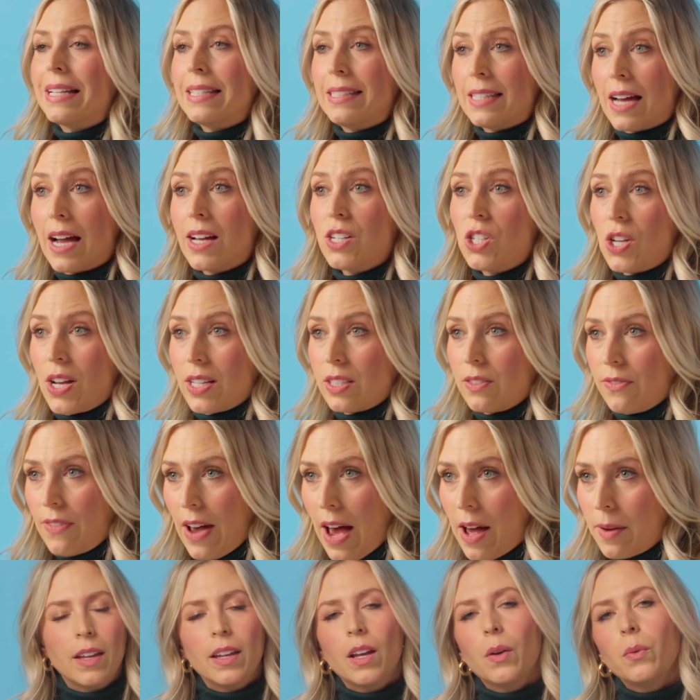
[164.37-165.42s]
digest fat.
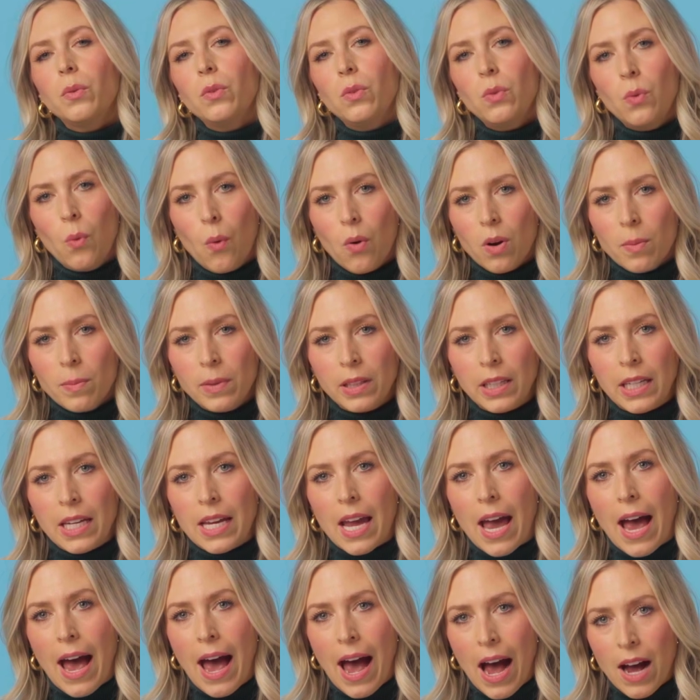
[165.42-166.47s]
Now, normally,
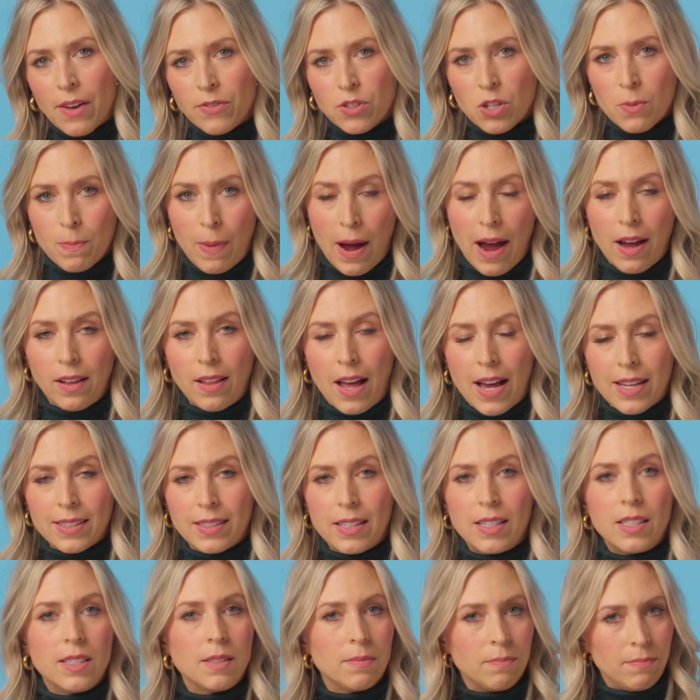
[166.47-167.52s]
after bile
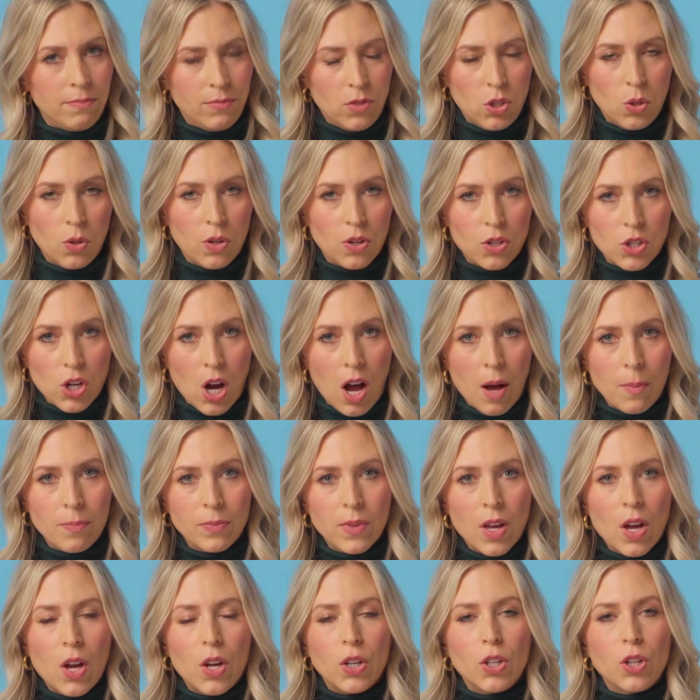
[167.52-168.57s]
acids do their job,
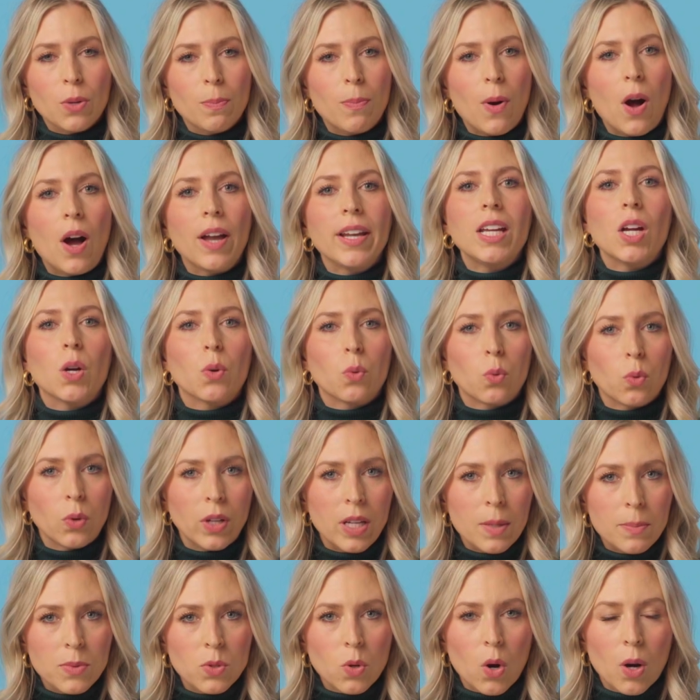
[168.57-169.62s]
your body
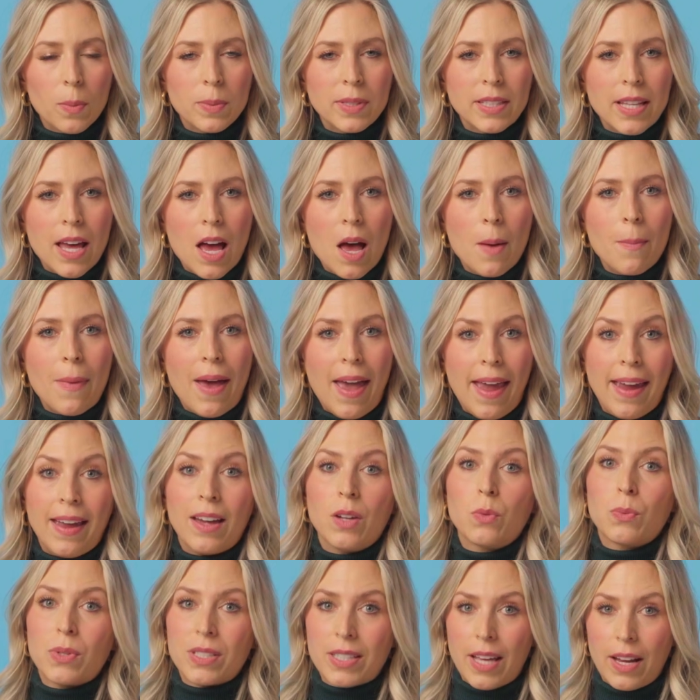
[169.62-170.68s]
reabsorbs them
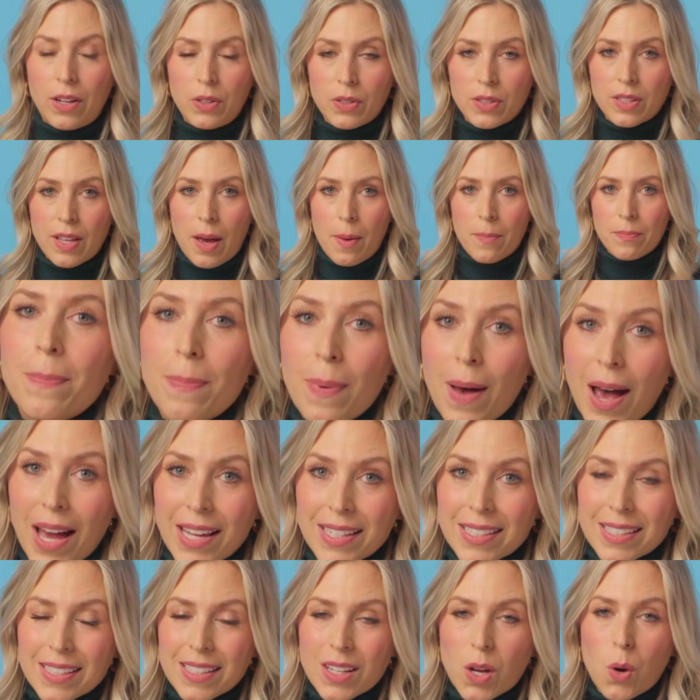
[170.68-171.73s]
and recycles them.
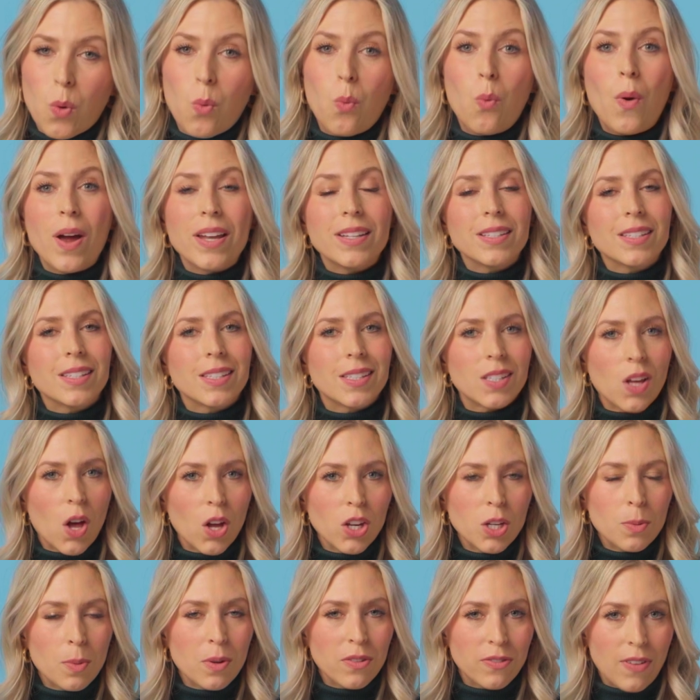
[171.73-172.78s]
But when
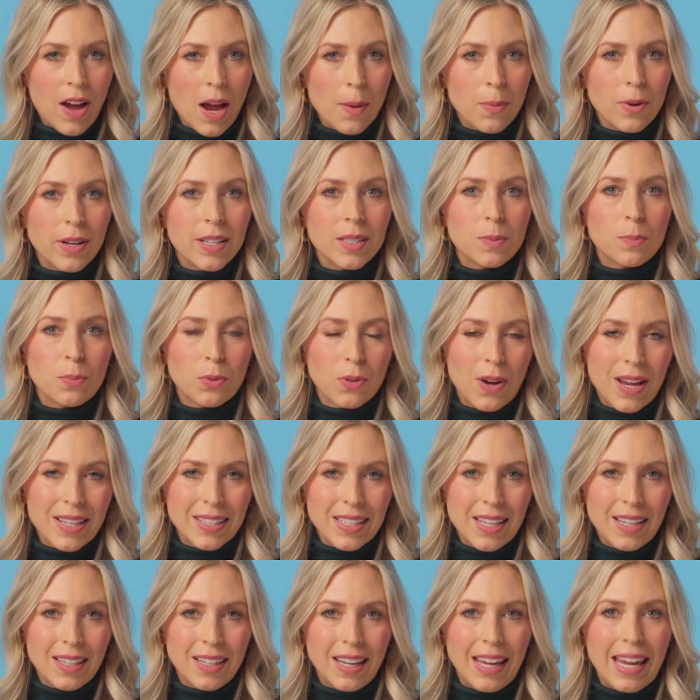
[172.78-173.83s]
soluble fiber is present,
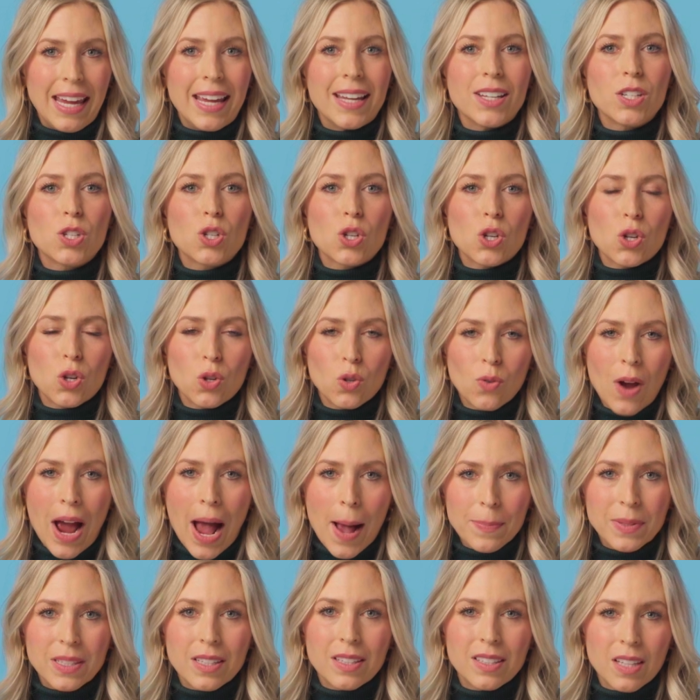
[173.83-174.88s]
it
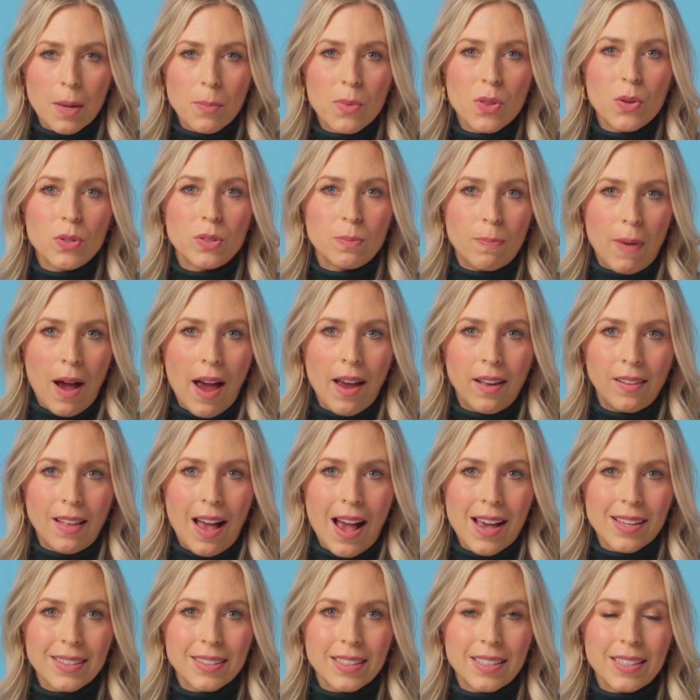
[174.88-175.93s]
traps some of those bile
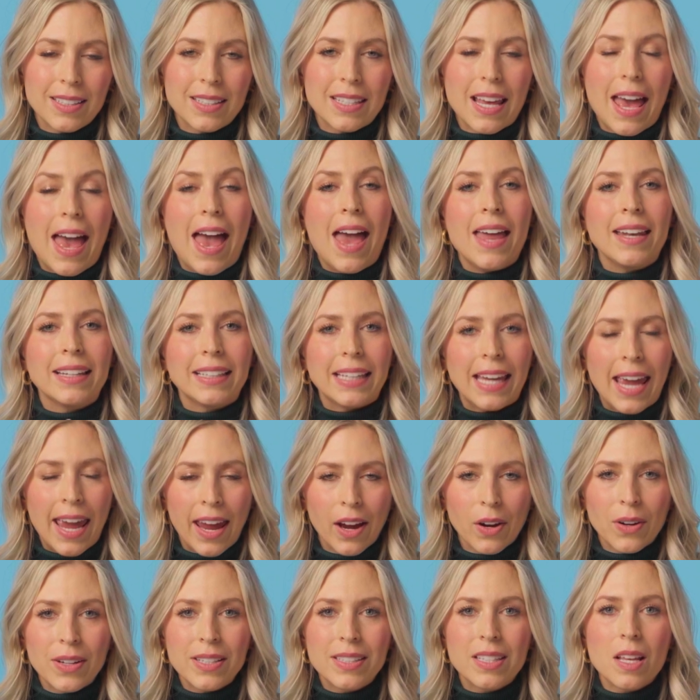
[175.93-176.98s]
acids and
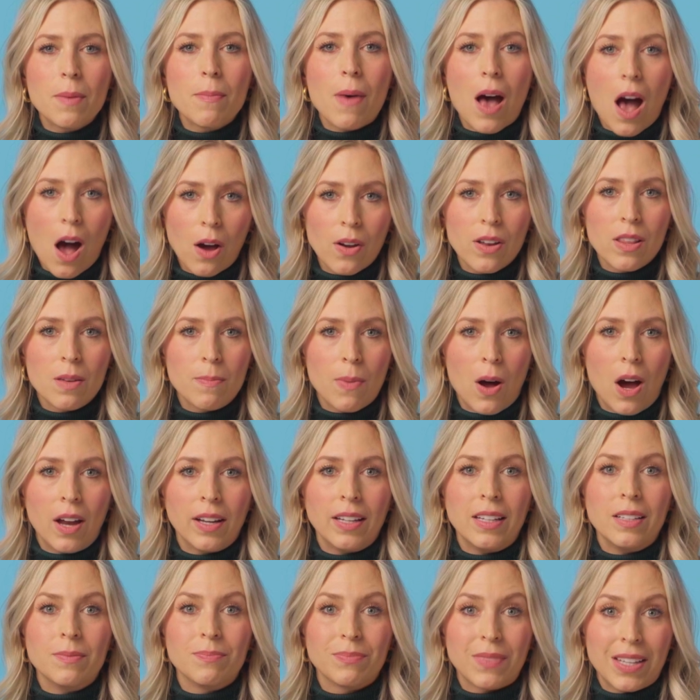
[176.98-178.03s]
carries them out of the
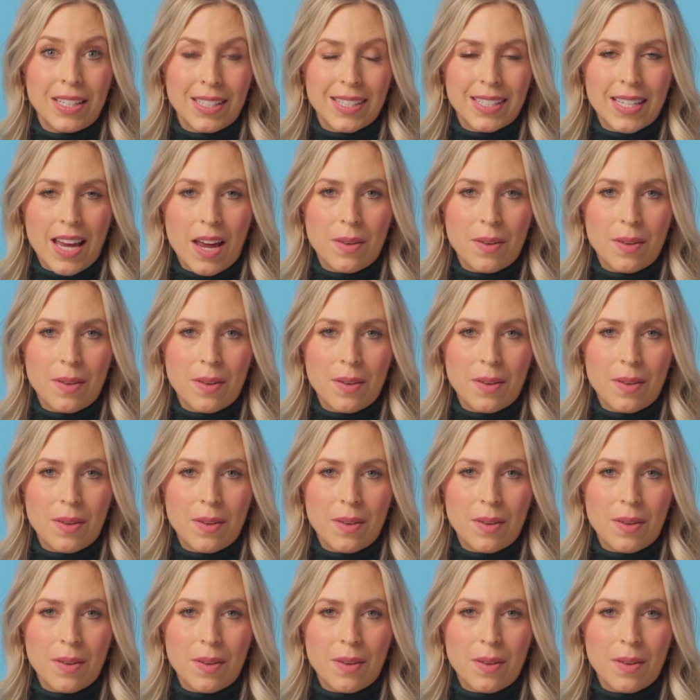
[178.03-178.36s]
body instead.